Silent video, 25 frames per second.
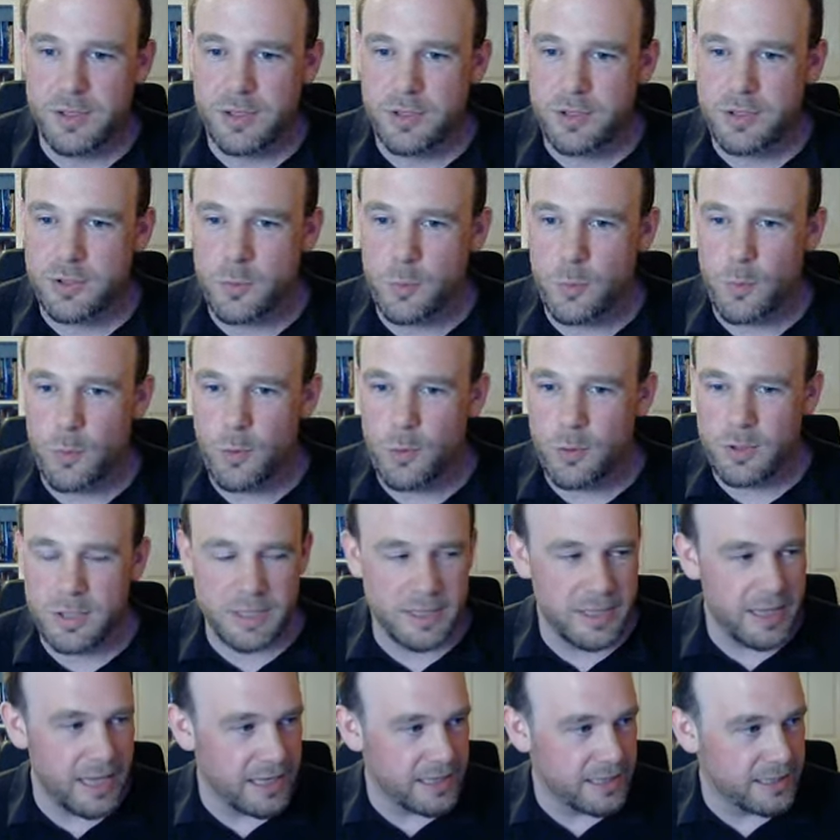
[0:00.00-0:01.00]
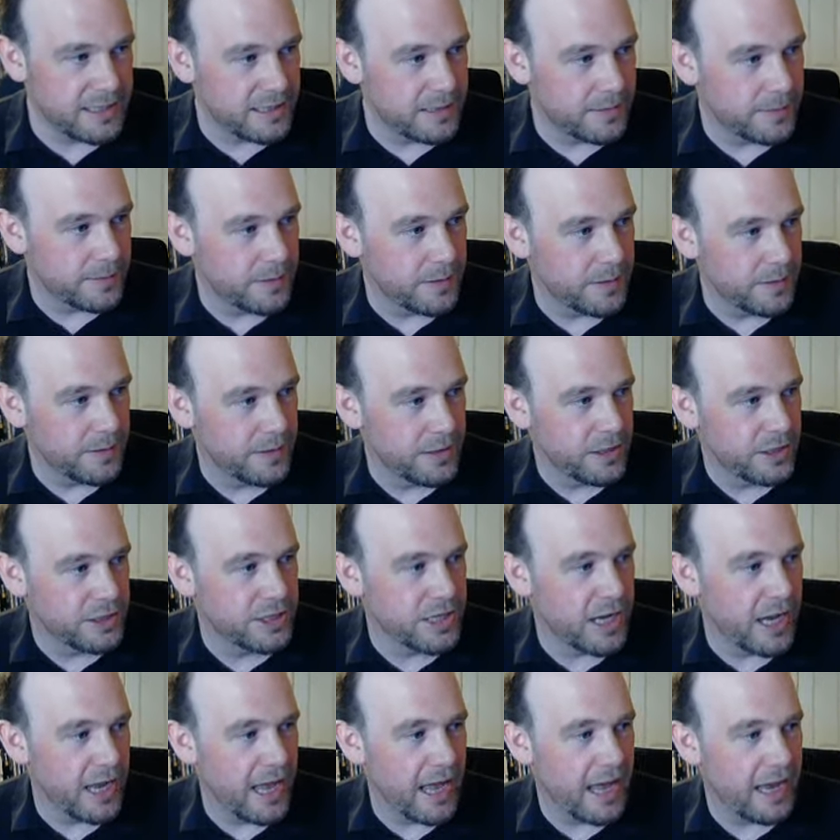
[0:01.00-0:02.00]
towards this
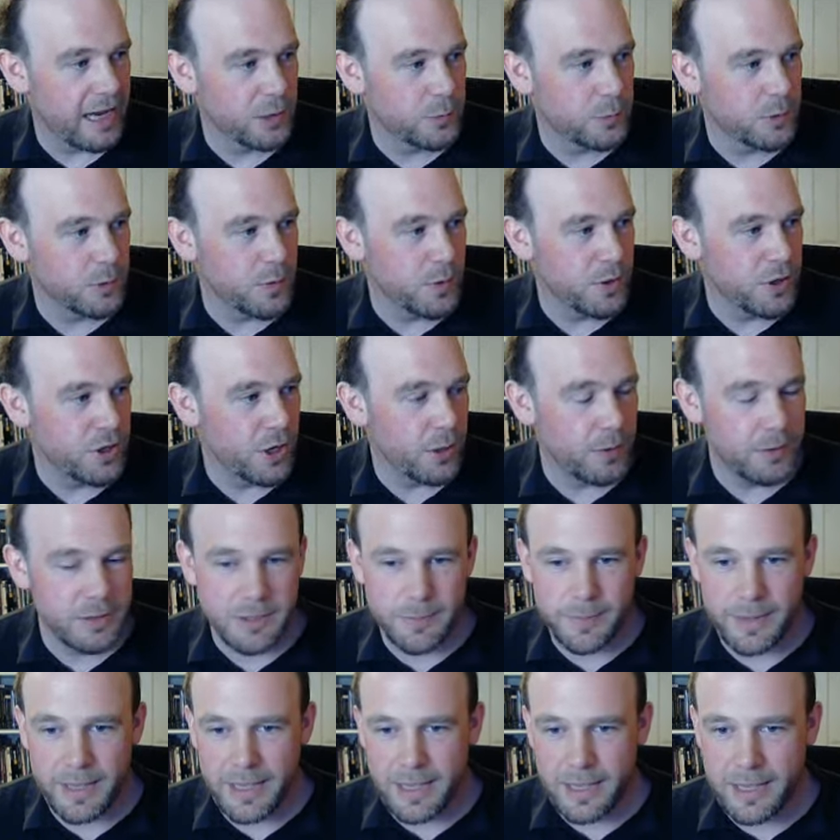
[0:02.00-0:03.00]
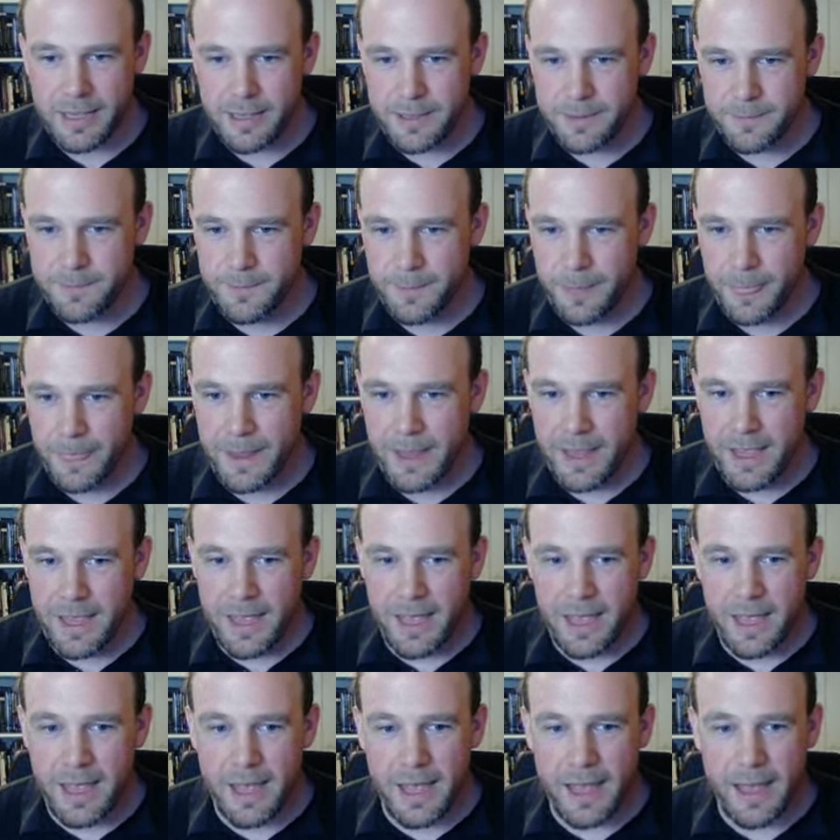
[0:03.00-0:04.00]
Shire Hex, which we know to be here.
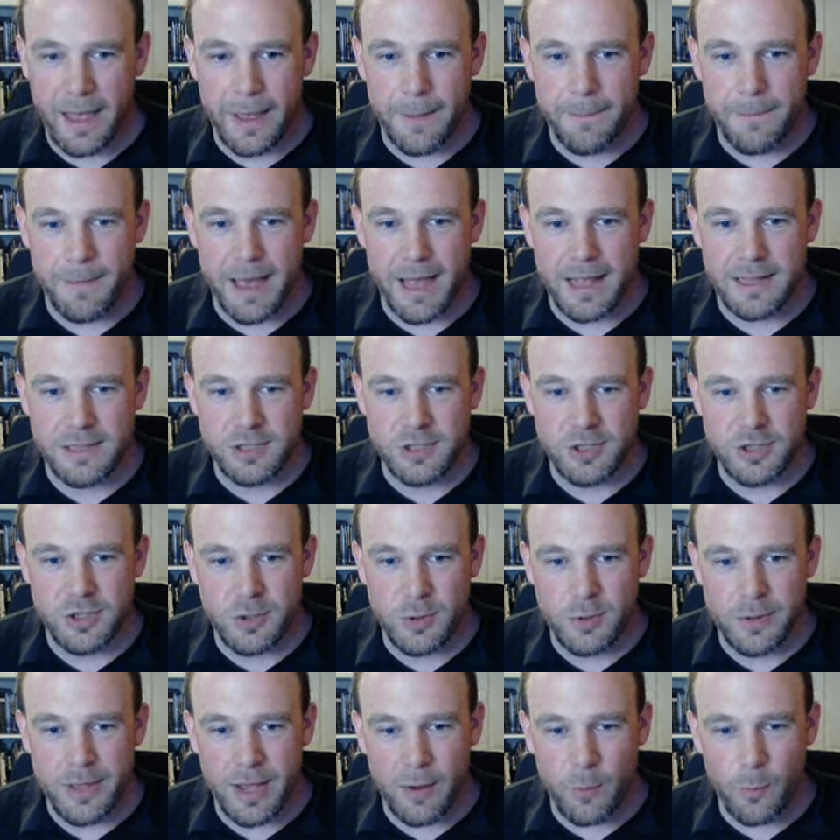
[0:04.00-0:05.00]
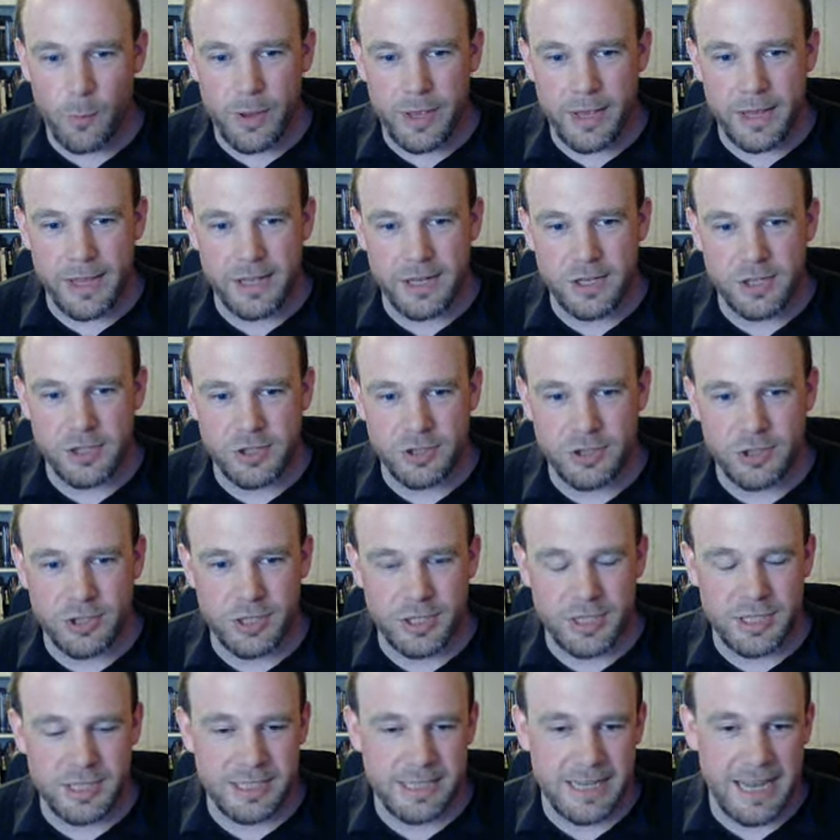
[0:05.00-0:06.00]
Um, and to do that, we're going to
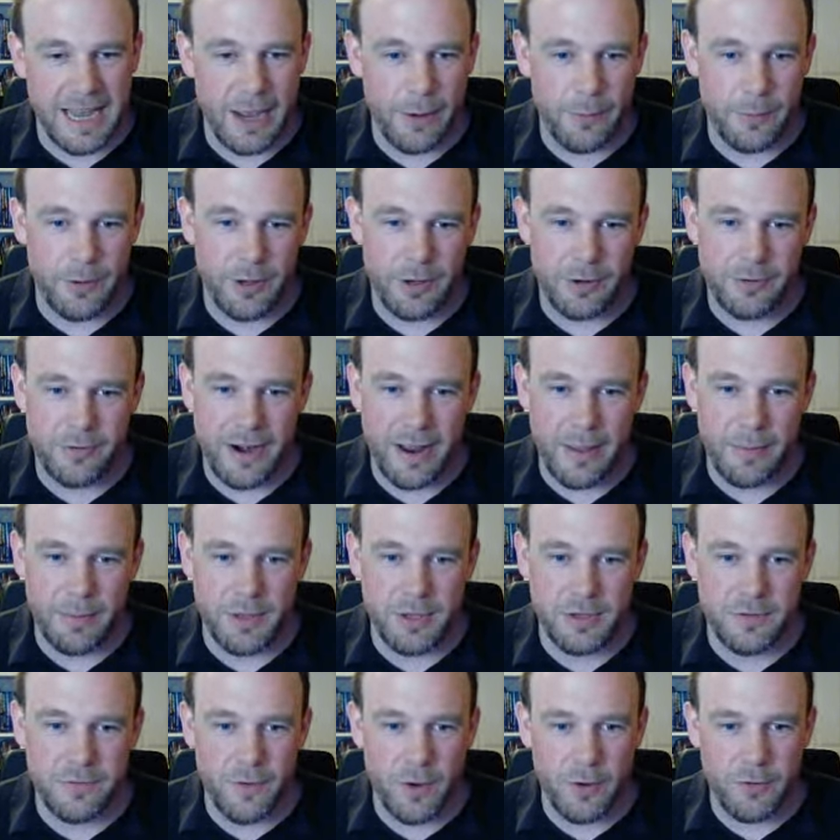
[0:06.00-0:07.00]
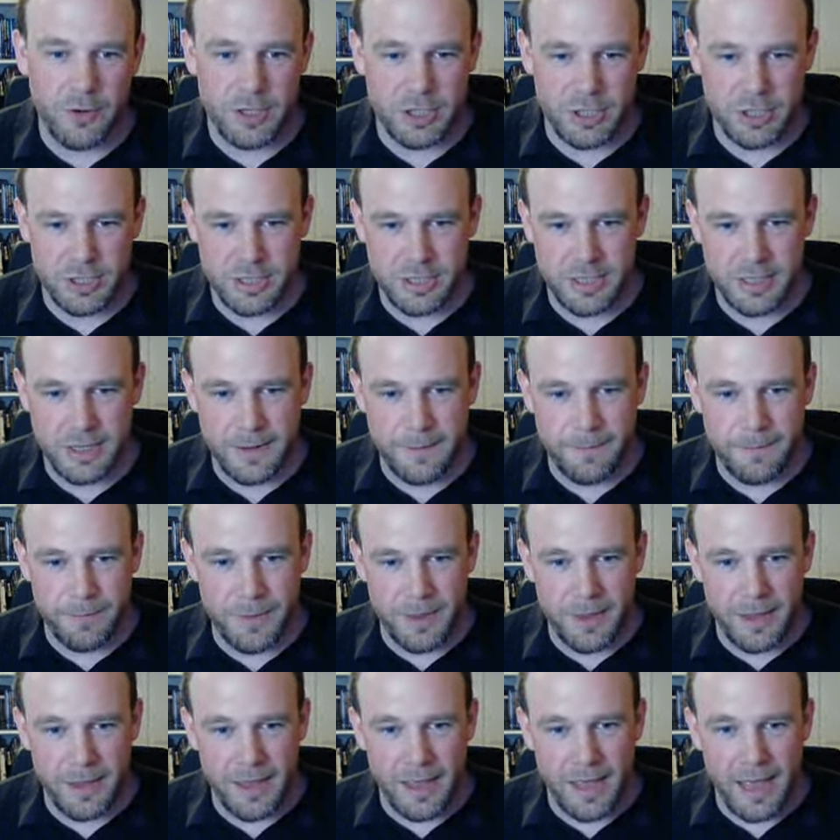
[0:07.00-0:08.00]
just scour around this forest
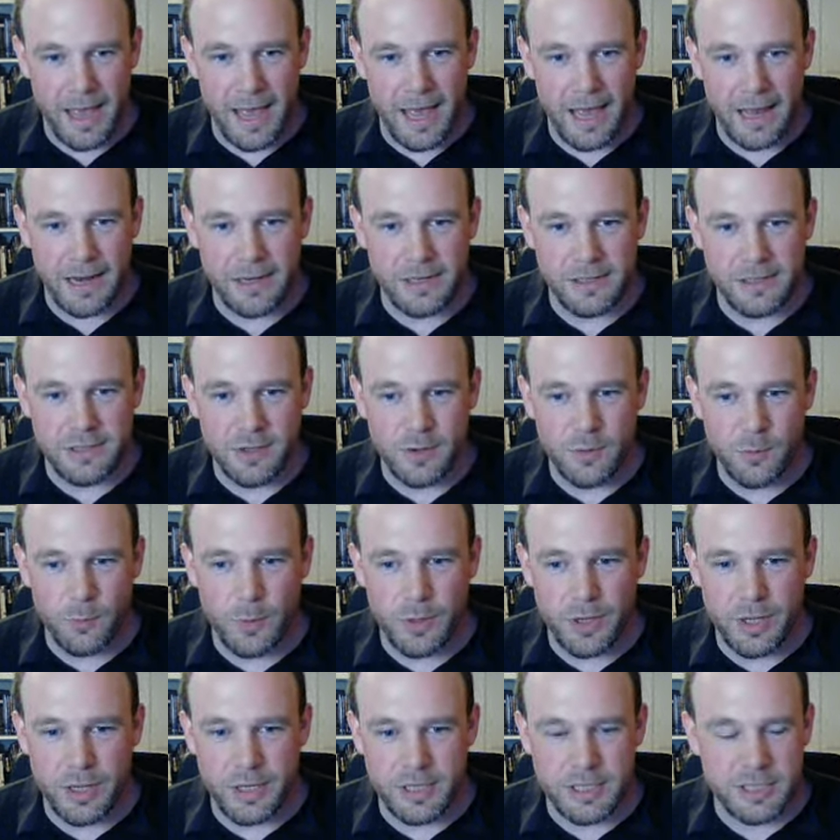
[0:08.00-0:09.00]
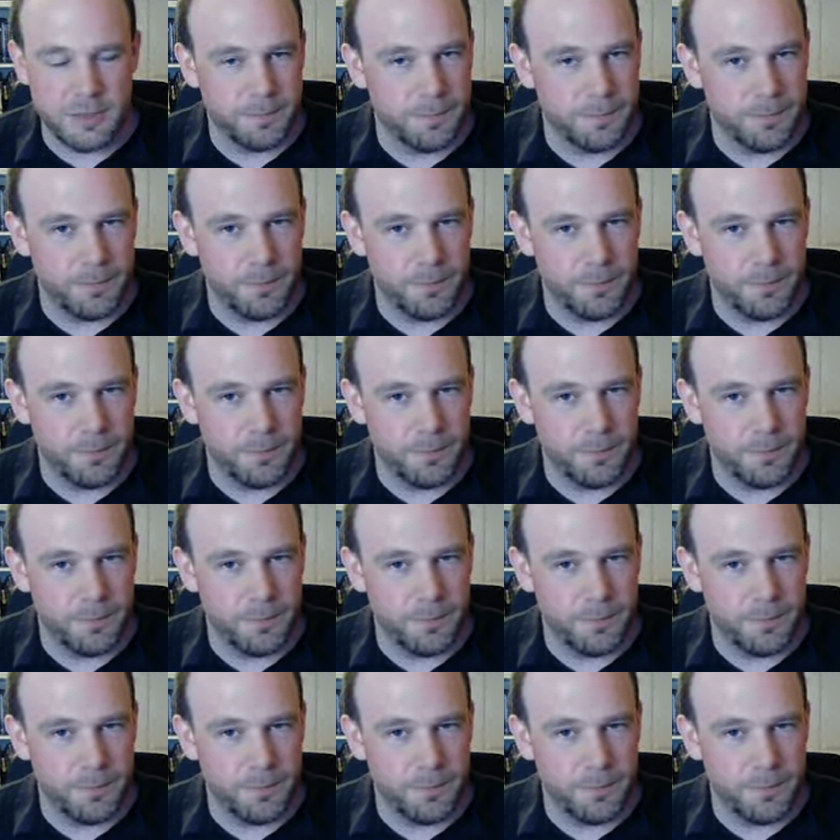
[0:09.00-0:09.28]
and we're going to...